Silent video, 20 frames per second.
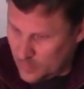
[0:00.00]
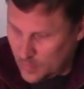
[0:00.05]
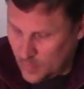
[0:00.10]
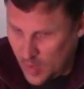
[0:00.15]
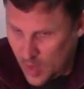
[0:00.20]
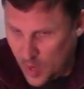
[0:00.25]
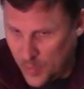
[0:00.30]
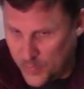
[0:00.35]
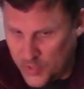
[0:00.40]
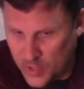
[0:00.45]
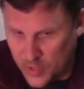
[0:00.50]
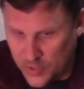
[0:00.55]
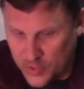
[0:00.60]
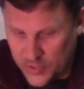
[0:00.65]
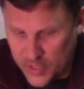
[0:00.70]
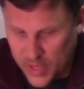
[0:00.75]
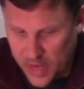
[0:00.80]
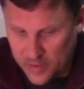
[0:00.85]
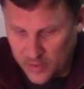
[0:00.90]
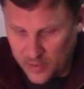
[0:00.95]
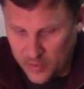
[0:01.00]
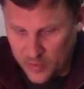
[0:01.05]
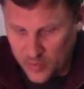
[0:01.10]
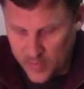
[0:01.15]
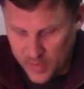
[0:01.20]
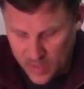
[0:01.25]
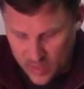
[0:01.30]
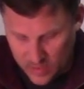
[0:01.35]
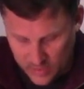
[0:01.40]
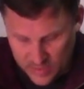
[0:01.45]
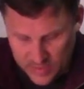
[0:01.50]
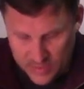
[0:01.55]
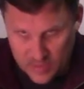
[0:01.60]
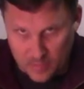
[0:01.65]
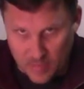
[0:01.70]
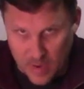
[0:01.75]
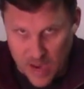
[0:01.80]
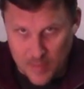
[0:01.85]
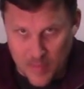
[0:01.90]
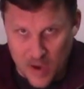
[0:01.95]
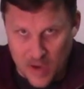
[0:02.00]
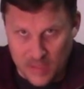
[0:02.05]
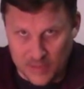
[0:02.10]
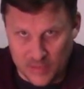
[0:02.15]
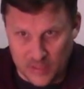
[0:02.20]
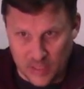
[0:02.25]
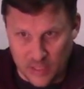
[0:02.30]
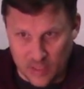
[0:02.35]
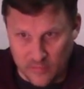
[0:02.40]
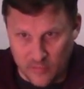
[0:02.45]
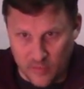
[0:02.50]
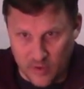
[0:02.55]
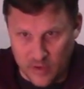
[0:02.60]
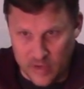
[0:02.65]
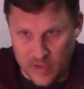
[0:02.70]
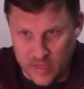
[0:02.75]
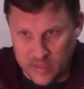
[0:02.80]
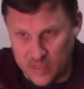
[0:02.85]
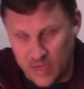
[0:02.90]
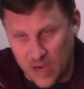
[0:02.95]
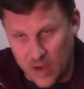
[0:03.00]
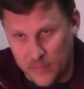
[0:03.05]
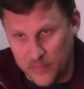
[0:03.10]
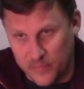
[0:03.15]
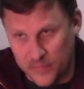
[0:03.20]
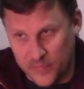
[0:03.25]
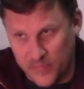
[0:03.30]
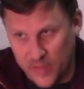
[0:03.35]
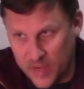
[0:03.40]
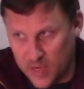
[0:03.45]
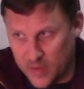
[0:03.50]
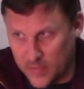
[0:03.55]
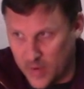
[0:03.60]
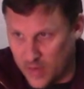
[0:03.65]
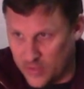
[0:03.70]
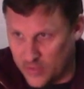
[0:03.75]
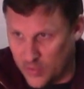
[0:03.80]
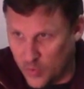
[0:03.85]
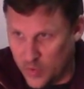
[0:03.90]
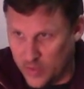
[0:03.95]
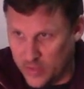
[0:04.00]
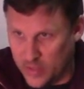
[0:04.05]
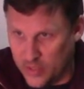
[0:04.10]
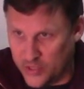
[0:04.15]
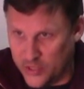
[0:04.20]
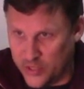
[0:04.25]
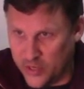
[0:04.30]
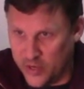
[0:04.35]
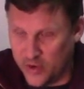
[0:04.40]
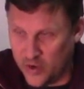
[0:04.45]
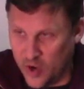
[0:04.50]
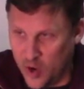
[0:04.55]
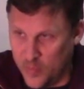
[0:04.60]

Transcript: helps you understand a little bit, at least in my mindset, of what it is that I'm thinking about doing this year.